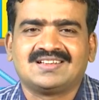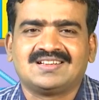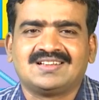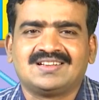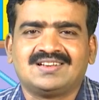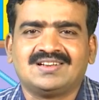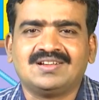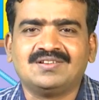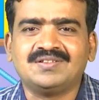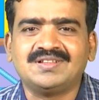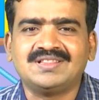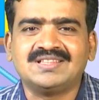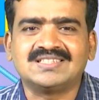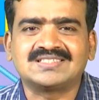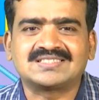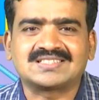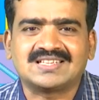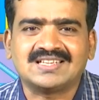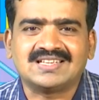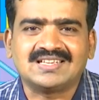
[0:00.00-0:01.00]
Now, in this
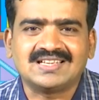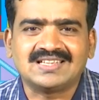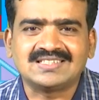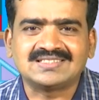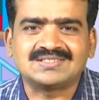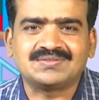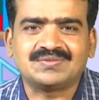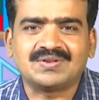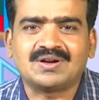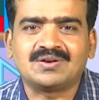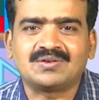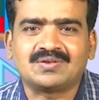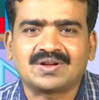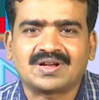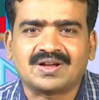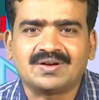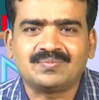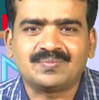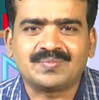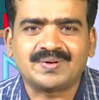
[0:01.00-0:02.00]
case, we have to
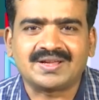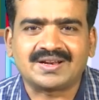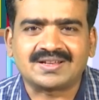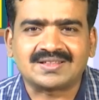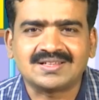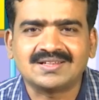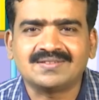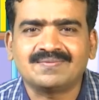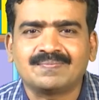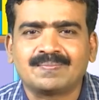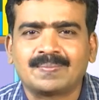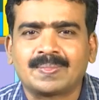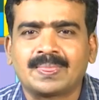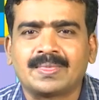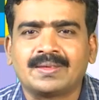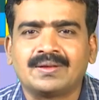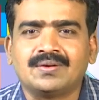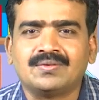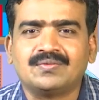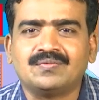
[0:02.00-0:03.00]
compare the
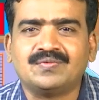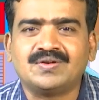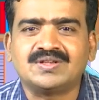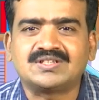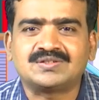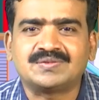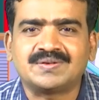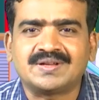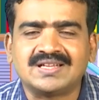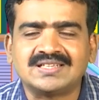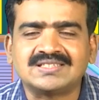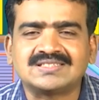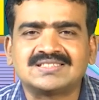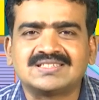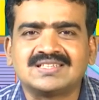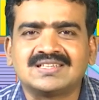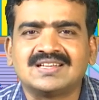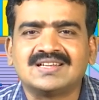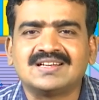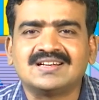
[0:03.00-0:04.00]
which one is
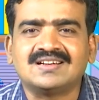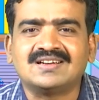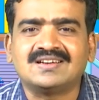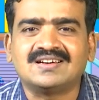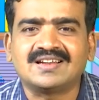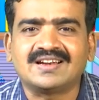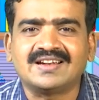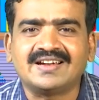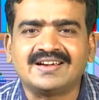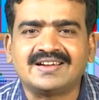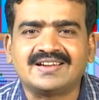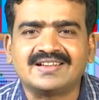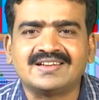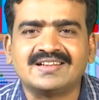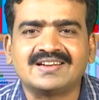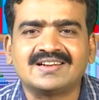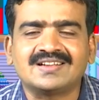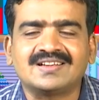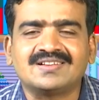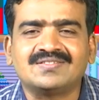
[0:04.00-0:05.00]
greater,
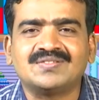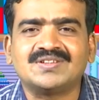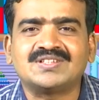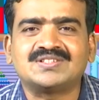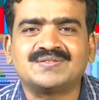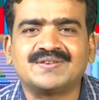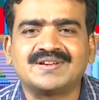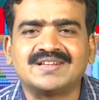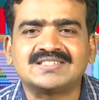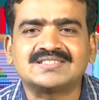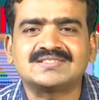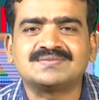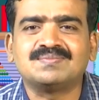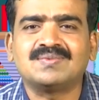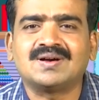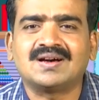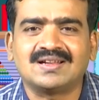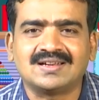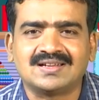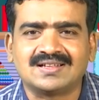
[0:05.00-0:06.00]
which one is
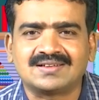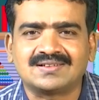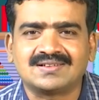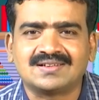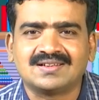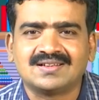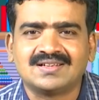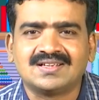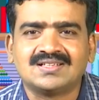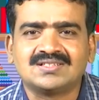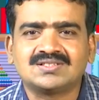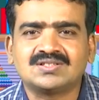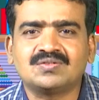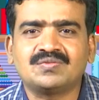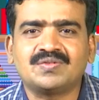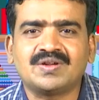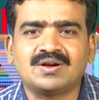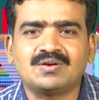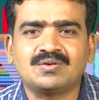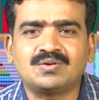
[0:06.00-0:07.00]
smaller. So, we
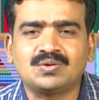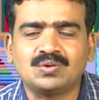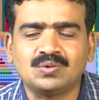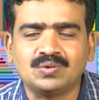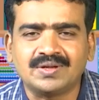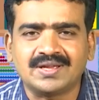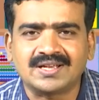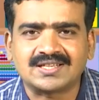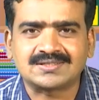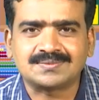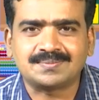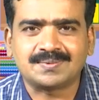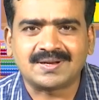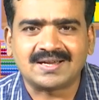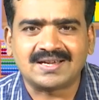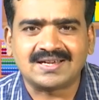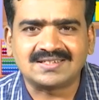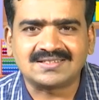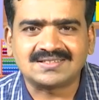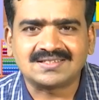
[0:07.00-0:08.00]
have two
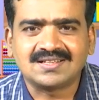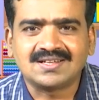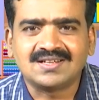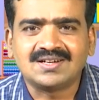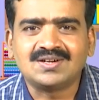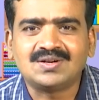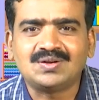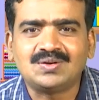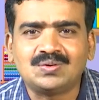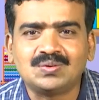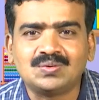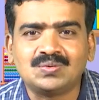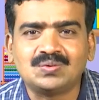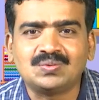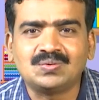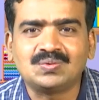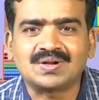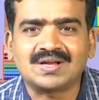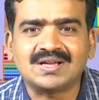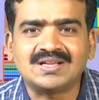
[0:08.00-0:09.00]
exponents,
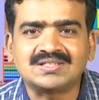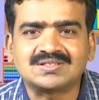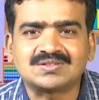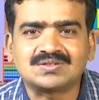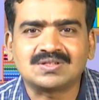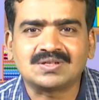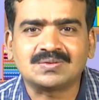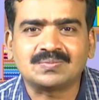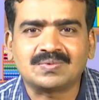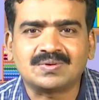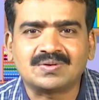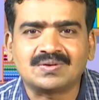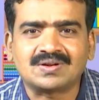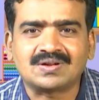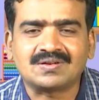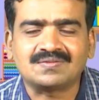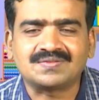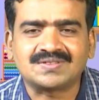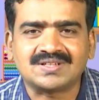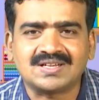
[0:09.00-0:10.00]
2 raised to the power of
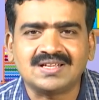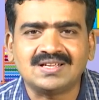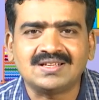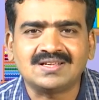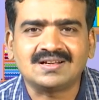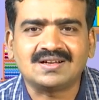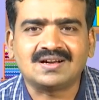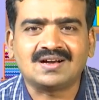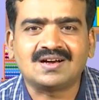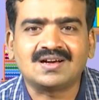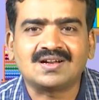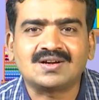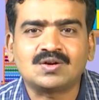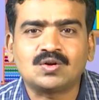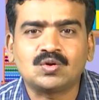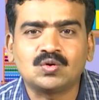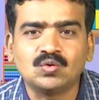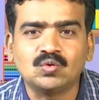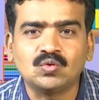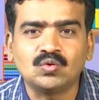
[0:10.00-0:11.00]
3 or
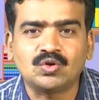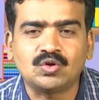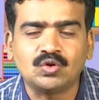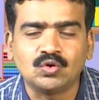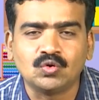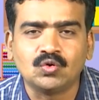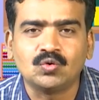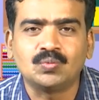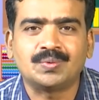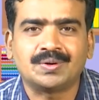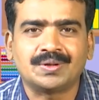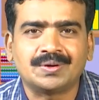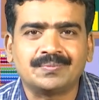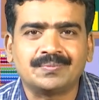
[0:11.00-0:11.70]
2 cubed